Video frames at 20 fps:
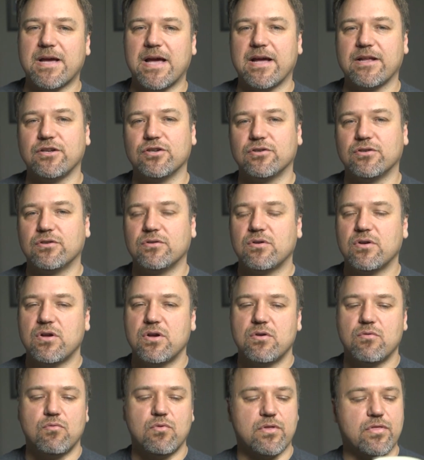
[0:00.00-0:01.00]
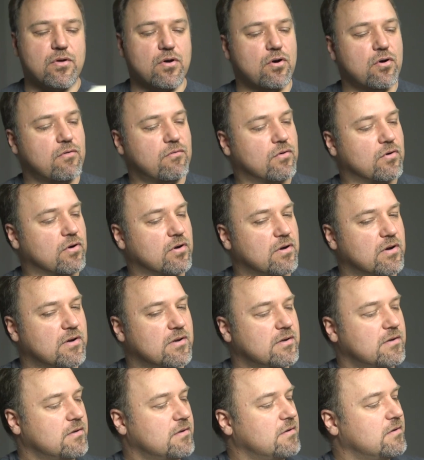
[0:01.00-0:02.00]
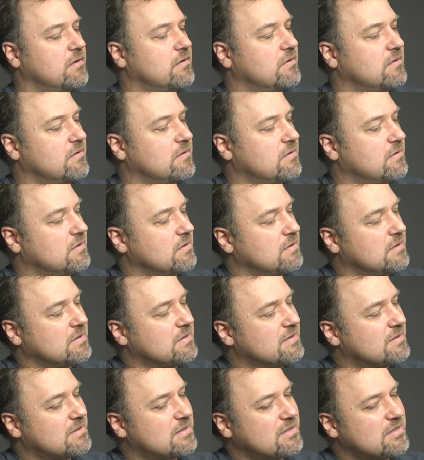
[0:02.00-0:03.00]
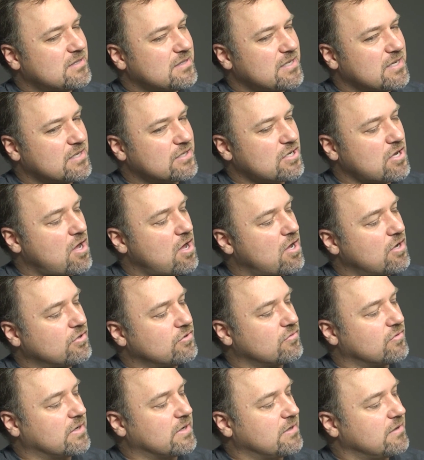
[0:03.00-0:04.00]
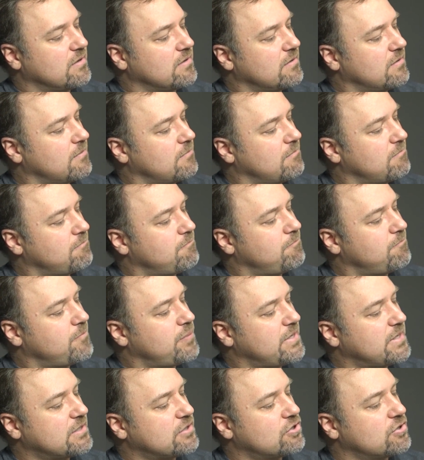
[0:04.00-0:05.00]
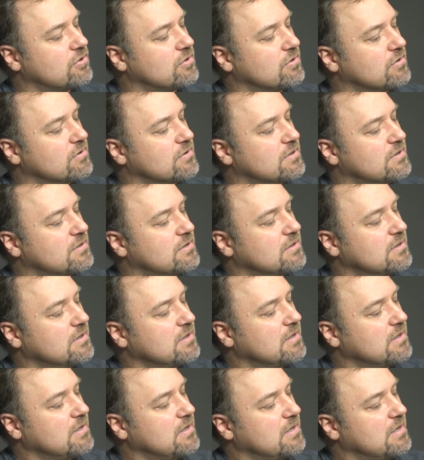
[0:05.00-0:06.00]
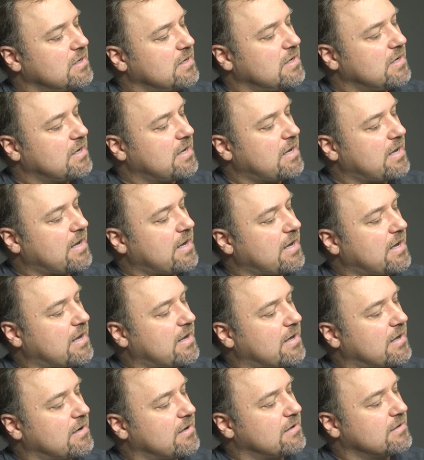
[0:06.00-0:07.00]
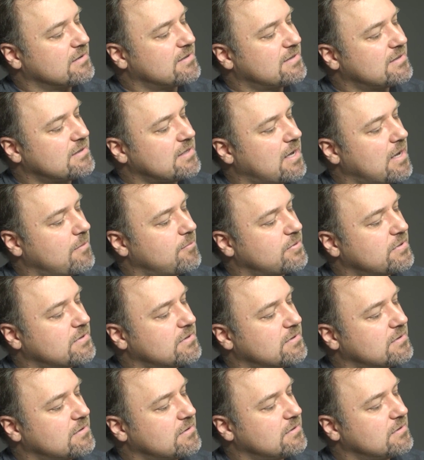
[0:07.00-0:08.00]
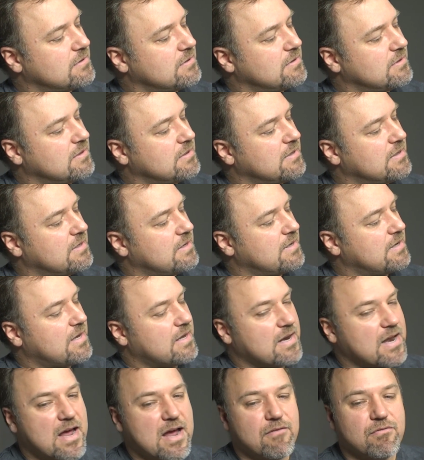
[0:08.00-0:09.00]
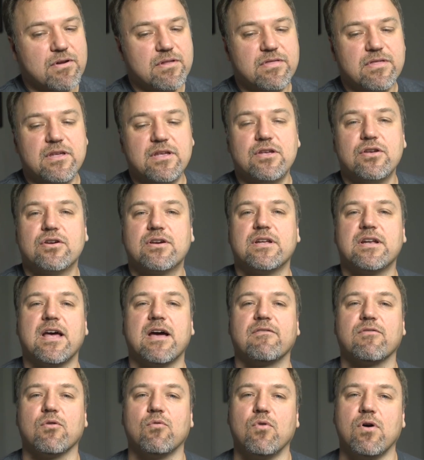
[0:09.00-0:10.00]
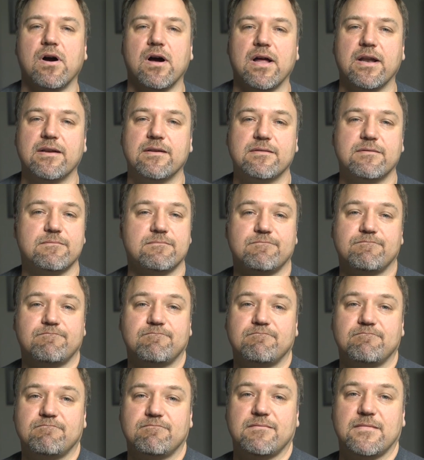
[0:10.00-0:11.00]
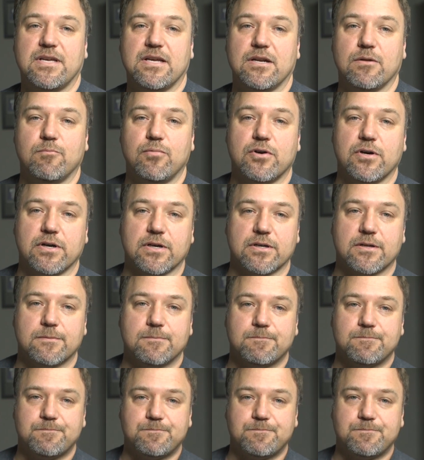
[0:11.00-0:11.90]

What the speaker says: manual with over 600 pictures and steps and everything you could ever want in a book.